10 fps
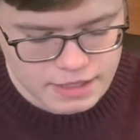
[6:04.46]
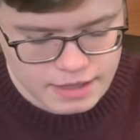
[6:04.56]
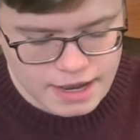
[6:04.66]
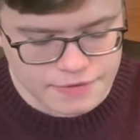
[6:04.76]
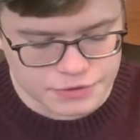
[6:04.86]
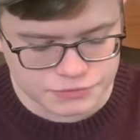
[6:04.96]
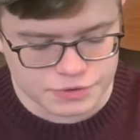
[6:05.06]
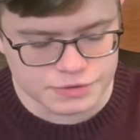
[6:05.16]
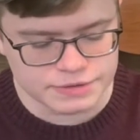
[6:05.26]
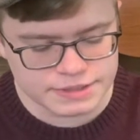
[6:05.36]
And the
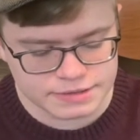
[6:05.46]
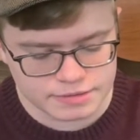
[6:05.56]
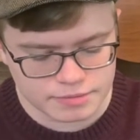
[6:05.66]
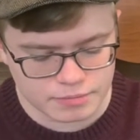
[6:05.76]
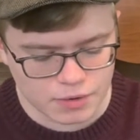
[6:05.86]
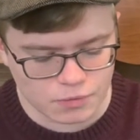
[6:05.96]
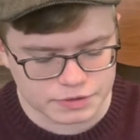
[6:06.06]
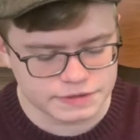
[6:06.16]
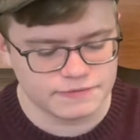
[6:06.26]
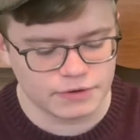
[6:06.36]
druids, my
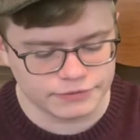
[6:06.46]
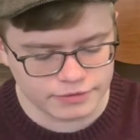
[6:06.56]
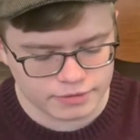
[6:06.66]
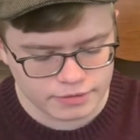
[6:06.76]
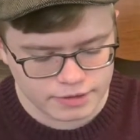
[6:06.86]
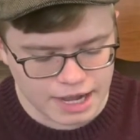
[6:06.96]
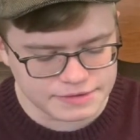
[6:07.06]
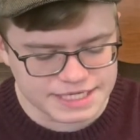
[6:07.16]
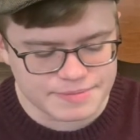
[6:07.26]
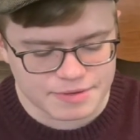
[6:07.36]
words falter, how
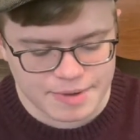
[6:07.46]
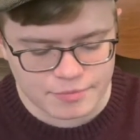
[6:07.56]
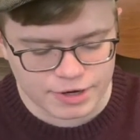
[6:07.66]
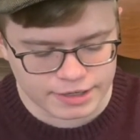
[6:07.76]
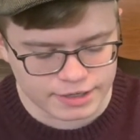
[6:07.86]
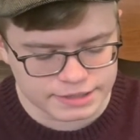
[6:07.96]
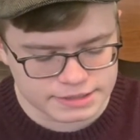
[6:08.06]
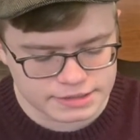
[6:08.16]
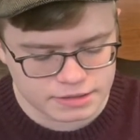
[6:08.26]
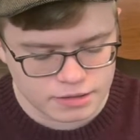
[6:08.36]
deep the memory
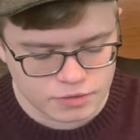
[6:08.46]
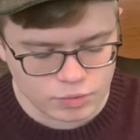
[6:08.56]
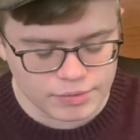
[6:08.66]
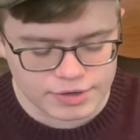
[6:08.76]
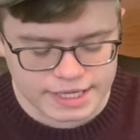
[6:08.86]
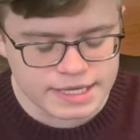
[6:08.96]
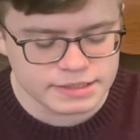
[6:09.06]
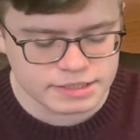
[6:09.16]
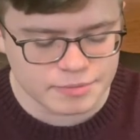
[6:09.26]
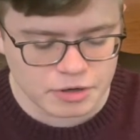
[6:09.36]
cuts. We were
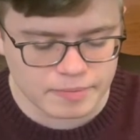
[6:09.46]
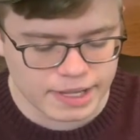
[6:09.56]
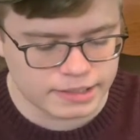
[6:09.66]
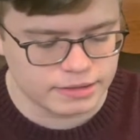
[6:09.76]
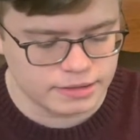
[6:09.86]
kings among men.